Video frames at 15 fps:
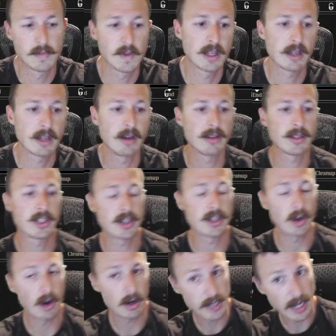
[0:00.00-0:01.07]
Can also just
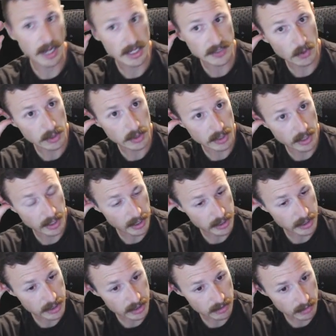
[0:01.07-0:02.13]
hard cast force and
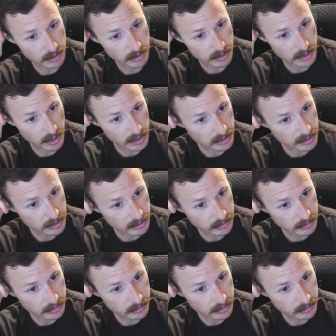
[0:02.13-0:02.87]
negation, which is nice.